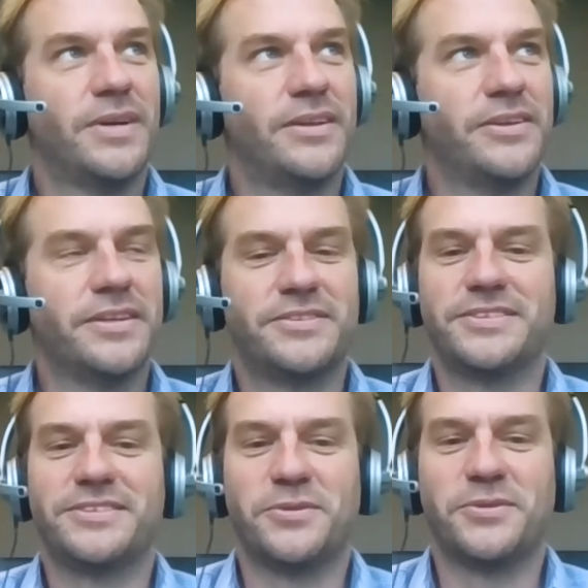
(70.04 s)
I well, hear.
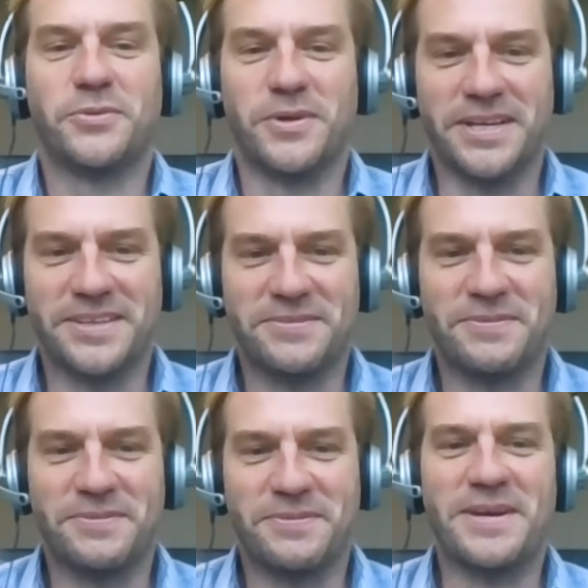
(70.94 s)
It's quiet.
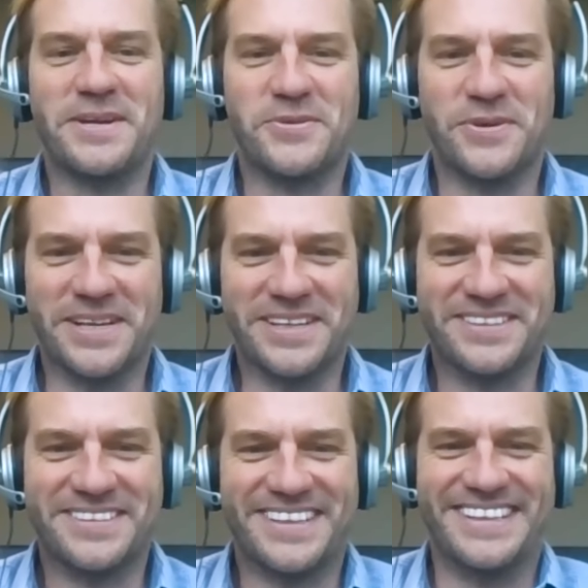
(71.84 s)
Very, very quiet.
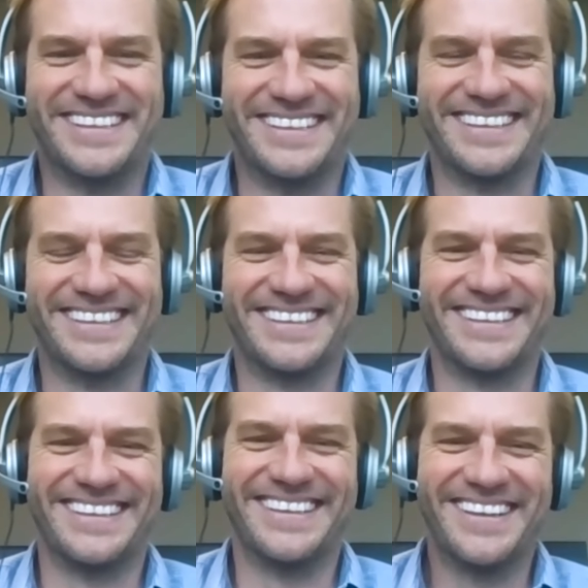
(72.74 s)

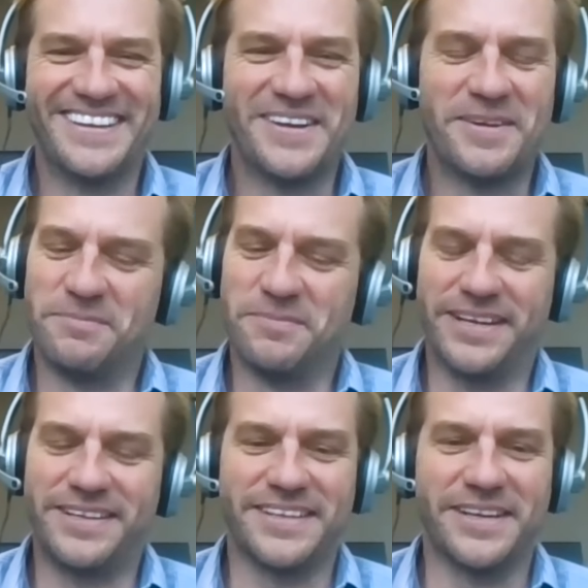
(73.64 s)
Okay.
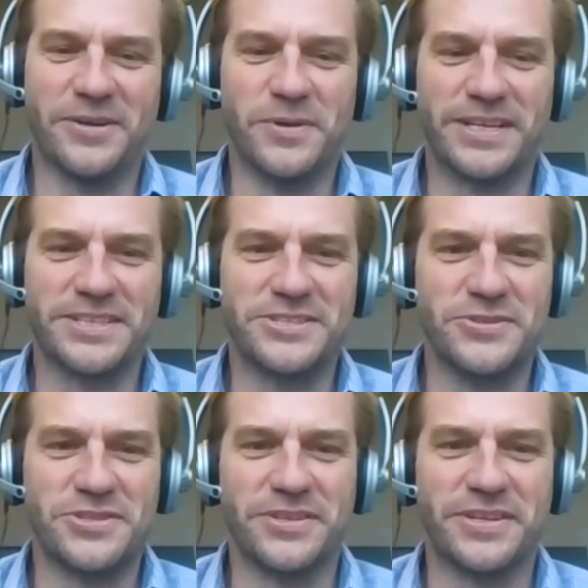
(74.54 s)
But uh, work as
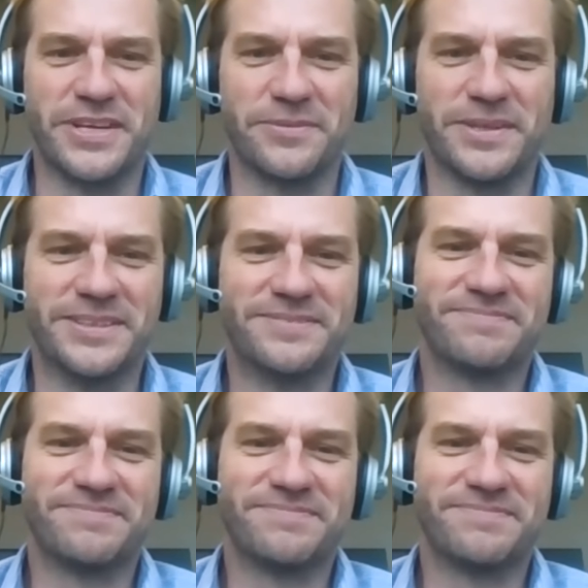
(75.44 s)
usual, thankfully.